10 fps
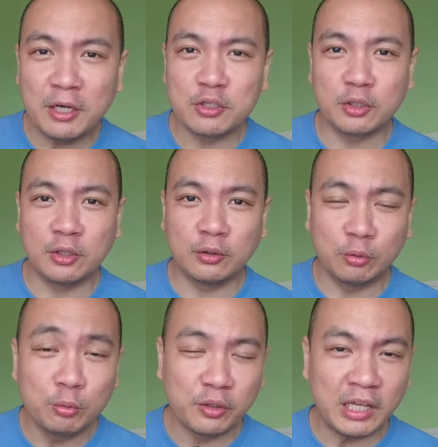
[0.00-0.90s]
made sure
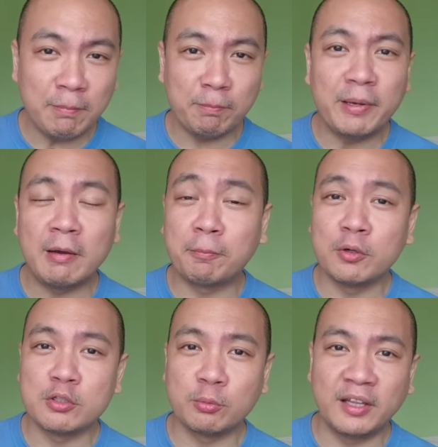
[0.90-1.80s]
to keep my
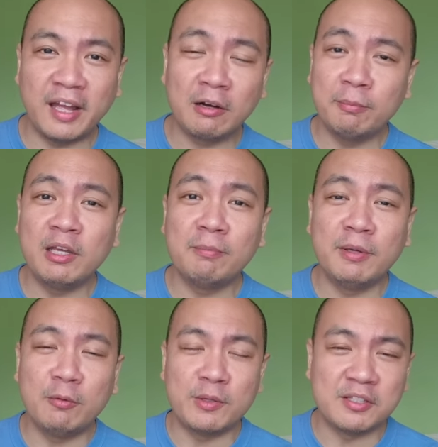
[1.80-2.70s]
approach with
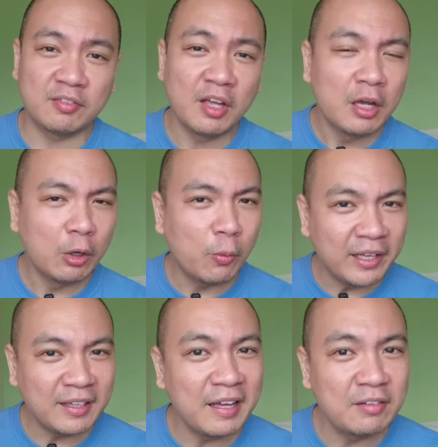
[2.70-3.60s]
Airbnb, which is
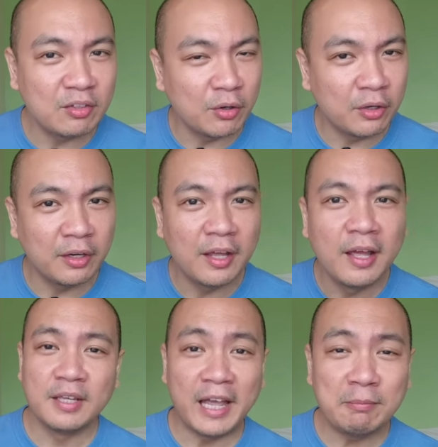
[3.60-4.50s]
quite hands-on.
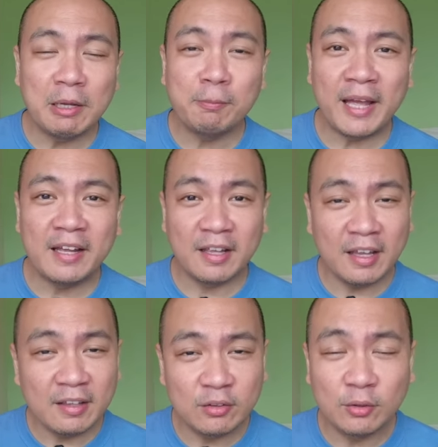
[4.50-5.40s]
And my
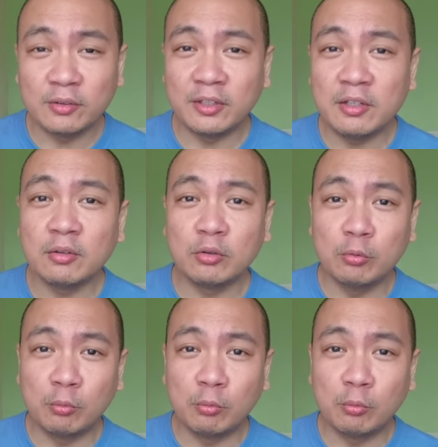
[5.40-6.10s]
plan is to continue